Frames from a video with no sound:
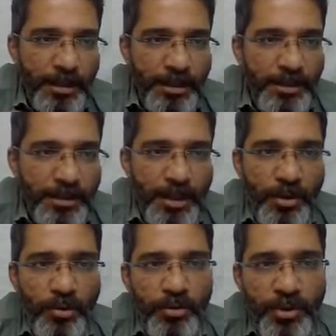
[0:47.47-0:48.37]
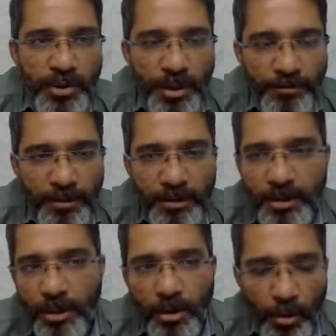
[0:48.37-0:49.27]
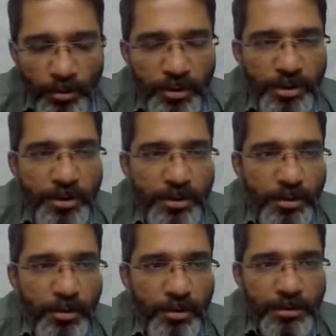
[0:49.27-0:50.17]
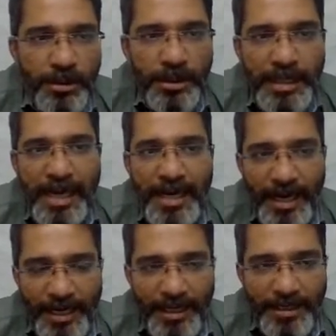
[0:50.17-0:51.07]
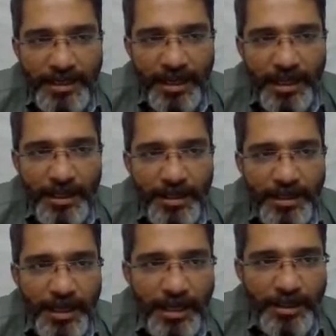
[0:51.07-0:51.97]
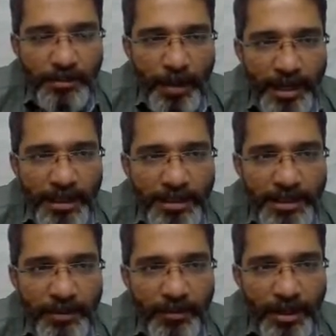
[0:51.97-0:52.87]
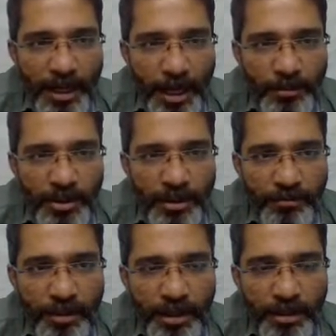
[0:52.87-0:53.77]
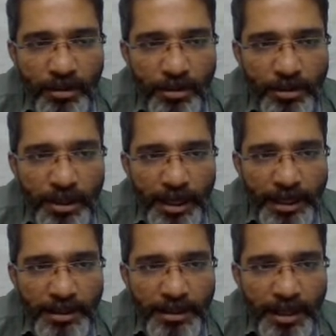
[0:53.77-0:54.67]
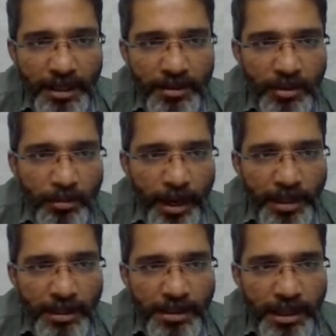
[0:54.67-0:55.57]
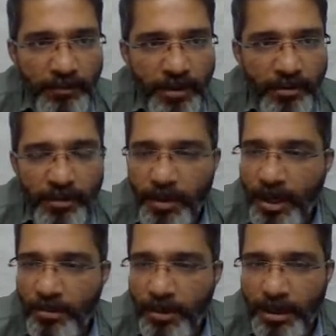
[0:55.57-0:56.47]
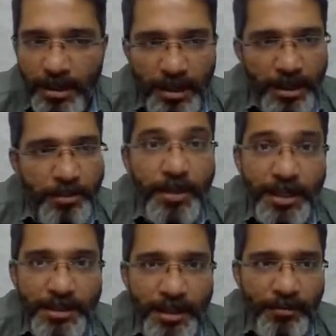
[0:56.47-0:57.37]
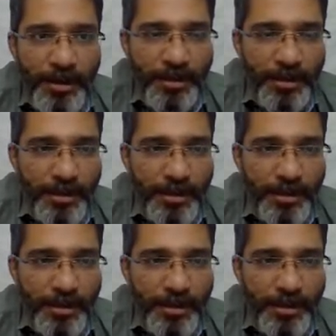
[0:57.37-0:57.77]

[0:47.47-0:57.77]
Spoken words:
is you have to shift the constant on the right hand side, that is minus 7. I'm shifting on the right side, so minus 7 will become plus 7.